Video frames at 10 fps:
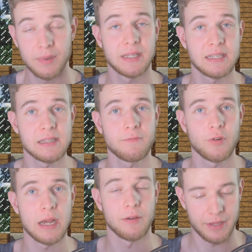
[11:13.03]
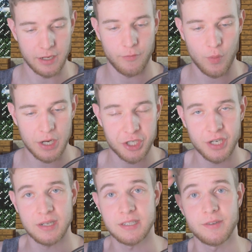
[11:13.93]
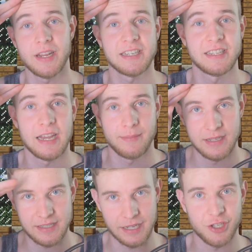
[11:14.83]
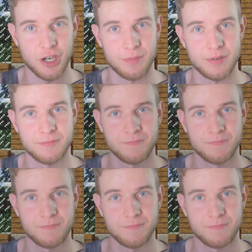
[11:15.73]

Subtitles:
But this is it for now. Thank you for watching. See you next time. Stay sharp.